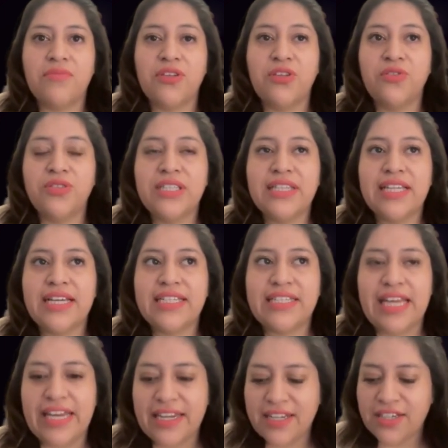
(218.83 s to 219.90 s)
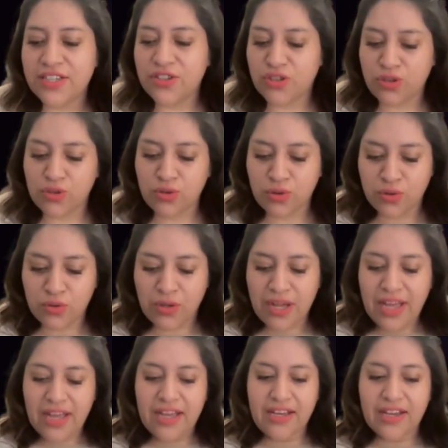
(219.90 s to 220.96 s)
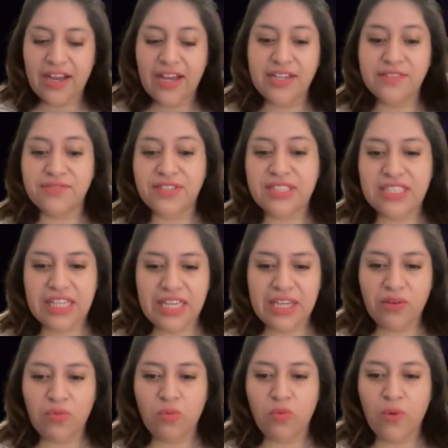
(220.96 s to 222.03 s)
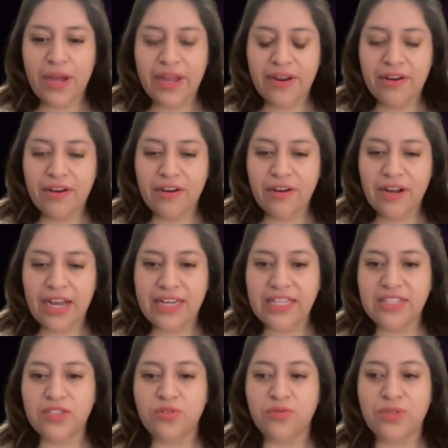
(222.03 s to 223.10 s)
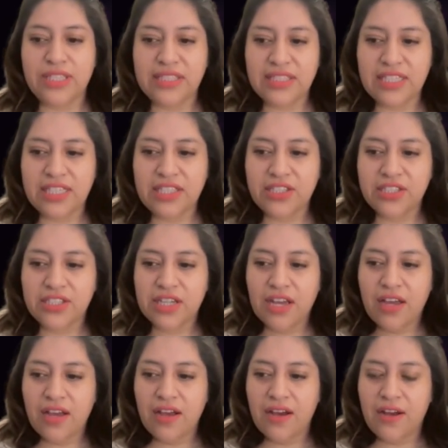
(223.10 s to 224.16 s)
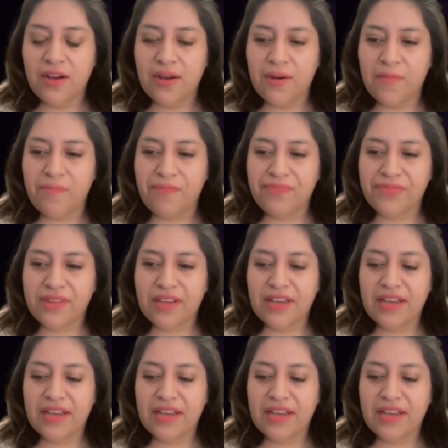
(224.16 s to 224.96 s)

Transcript: using that data to kind of see where I need to reteach, um,